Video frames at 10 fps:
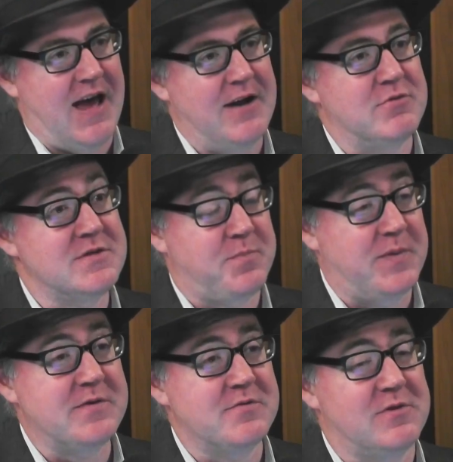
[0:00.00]
and it was,
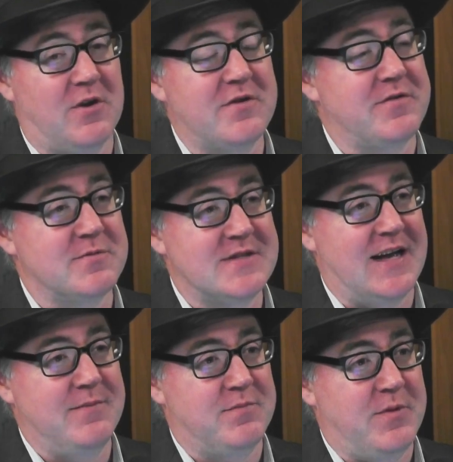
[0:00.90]
but a lot of it was
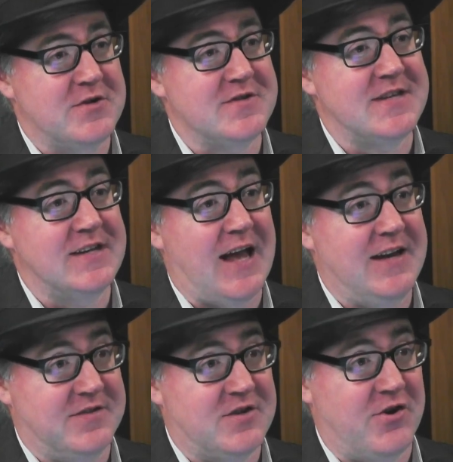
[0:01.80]
aimed. Bertrand said at
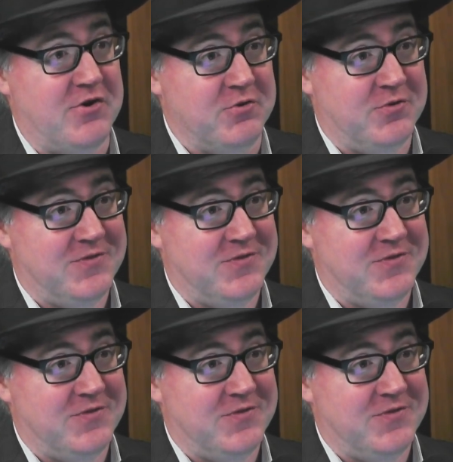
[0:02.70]
his crew.